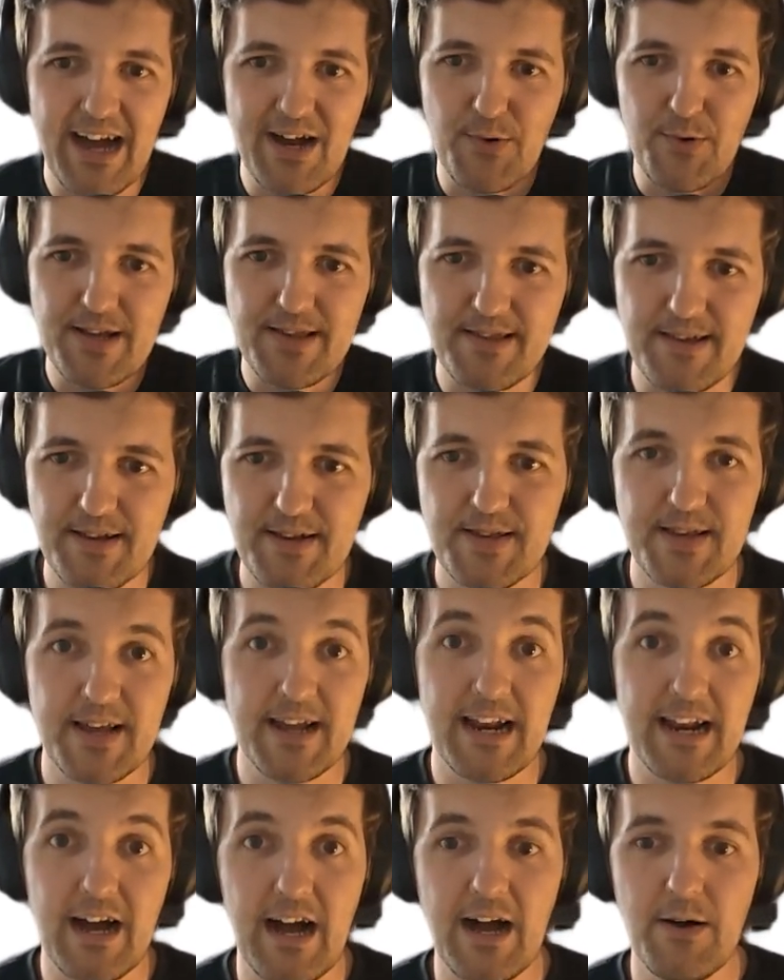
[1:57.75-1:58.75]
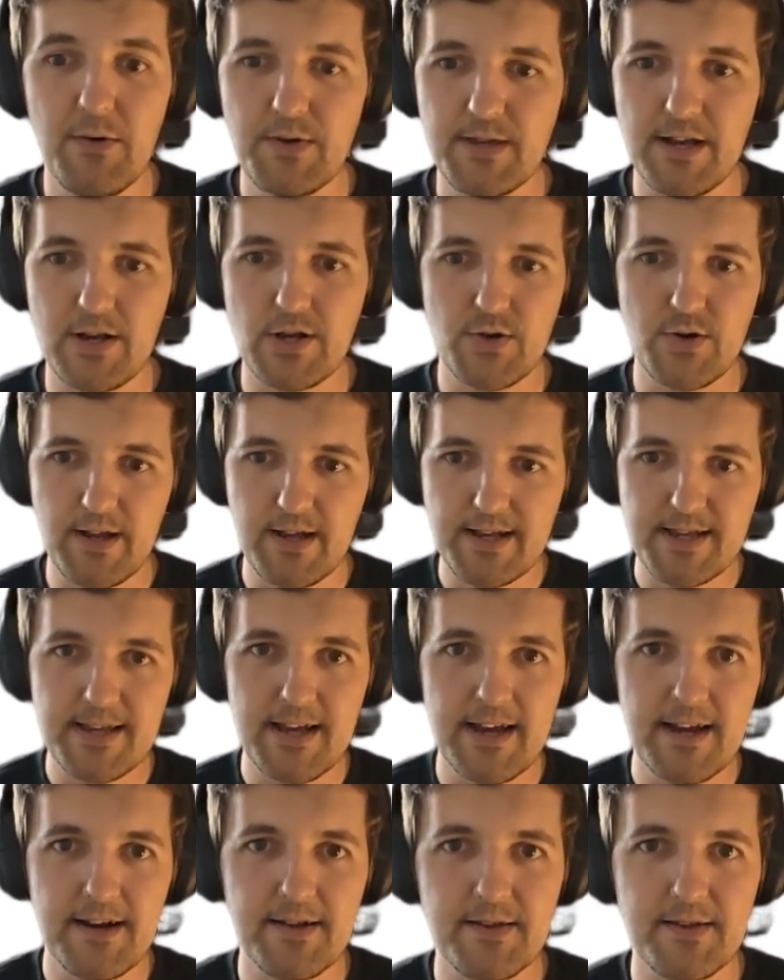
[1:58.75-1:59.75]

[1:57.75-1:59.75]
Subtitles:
read this and I was actually excited.